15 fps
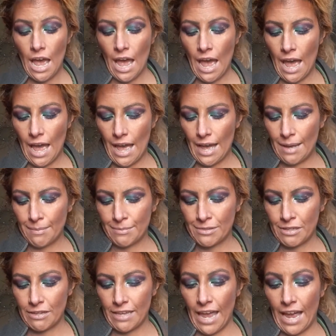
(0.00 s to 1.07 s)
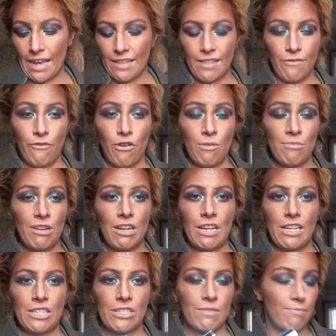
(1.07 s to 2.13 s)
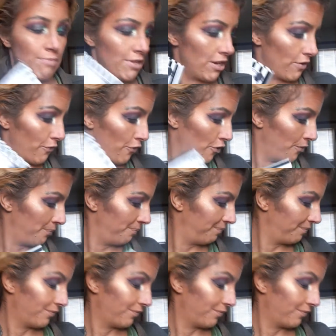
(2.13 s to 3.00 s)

Um, so yeah, the formula is just beautiful.